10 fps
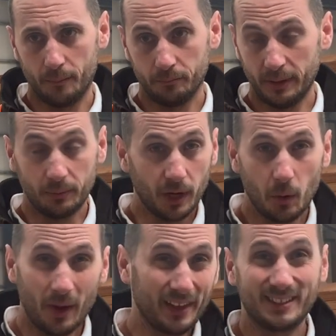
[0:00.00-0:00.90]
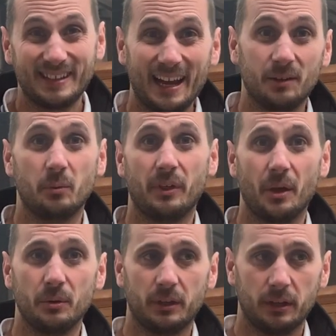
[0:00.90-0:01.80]
People know where they stand with
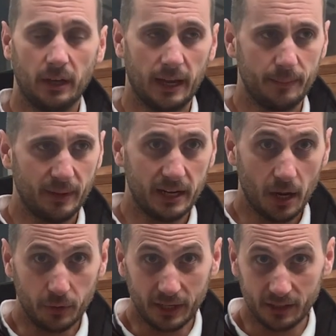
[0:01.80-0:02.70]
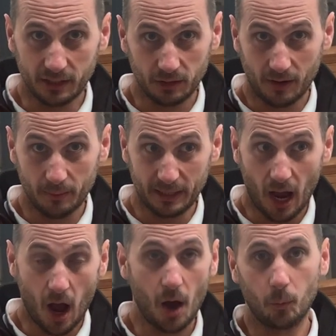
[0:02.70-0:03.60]
oak. They know that it's incredibly
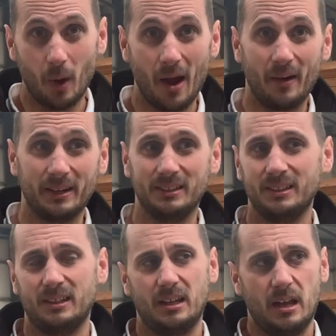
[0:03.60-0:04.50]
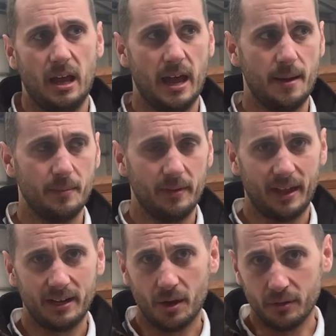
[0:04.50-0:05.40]
hard-wearing.
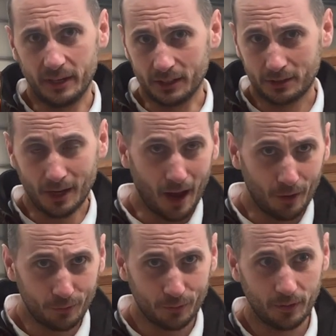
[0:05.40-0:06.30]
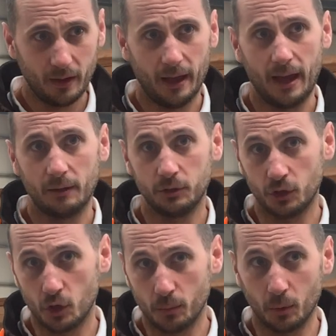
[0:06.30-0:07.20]
They know that it's tough and
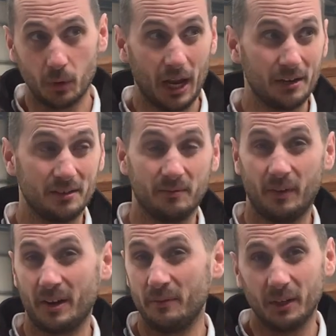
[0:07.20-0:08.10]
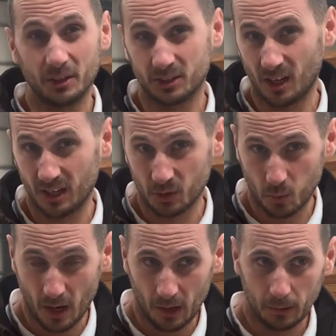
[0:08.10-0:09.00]
durable and very versatile as
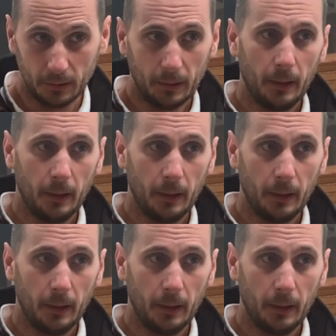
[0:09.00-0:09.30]
well.